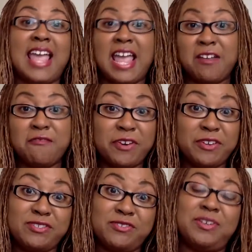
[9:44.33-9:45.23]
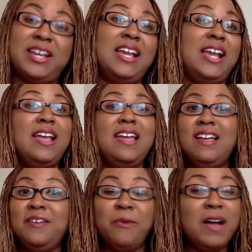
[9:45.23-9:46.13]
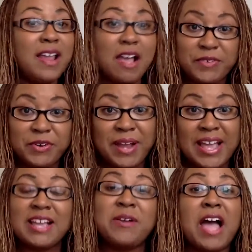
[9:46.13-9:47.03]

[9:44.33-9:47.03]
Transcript: anniversary, whatever, right?